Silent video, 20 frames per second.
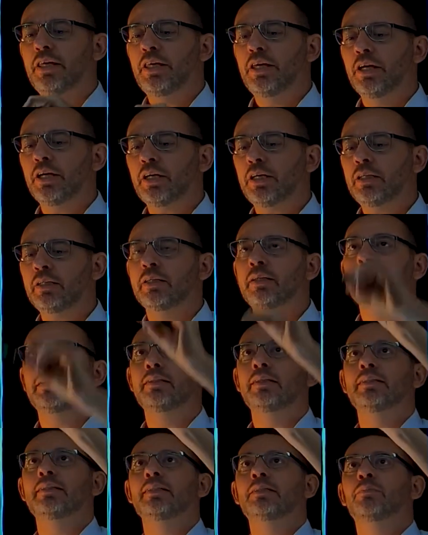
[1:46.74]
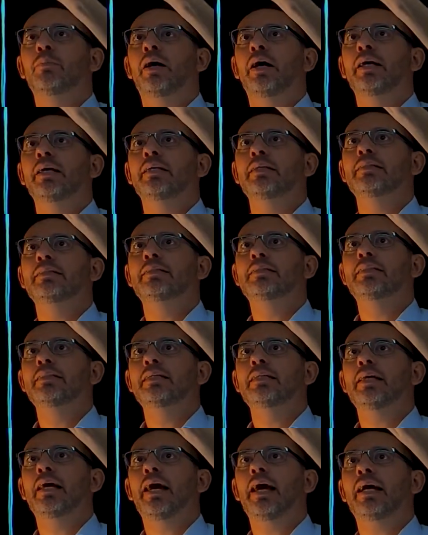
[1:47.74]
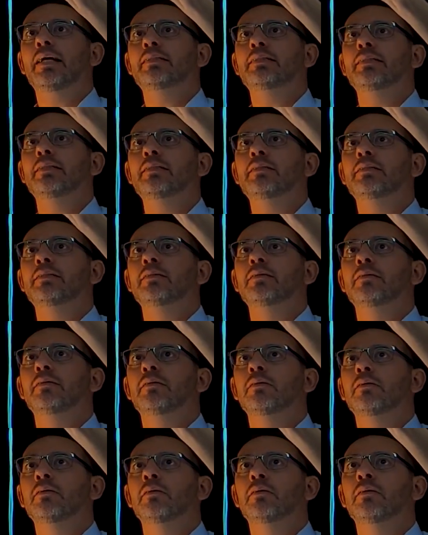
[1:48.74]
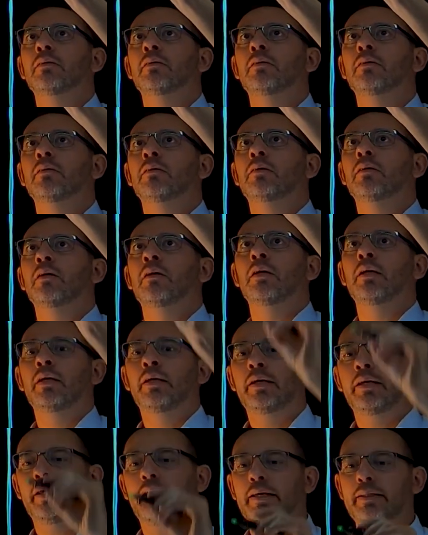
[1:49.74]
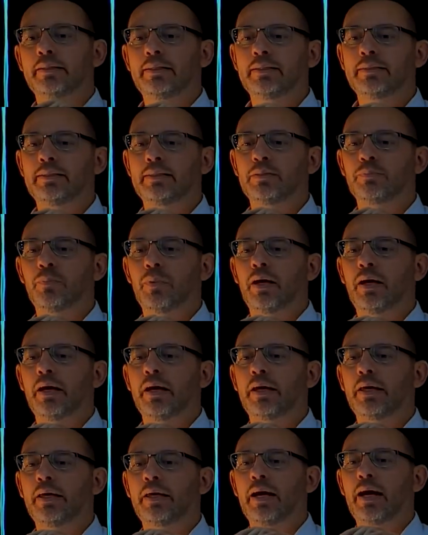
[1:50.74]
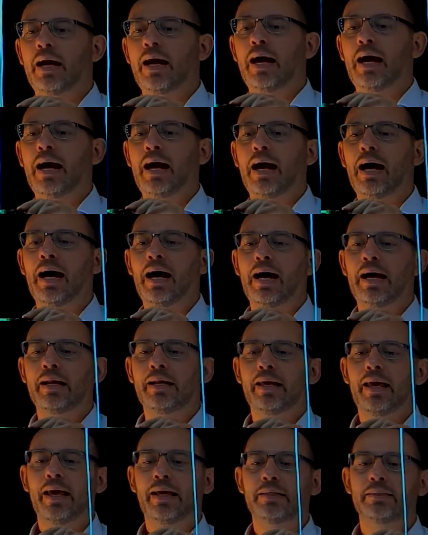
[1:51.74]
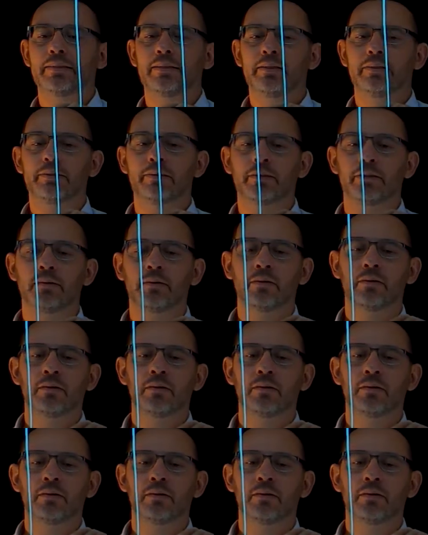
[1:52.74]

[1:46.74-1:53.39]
here. This is my z-axis, and this is my r-axis.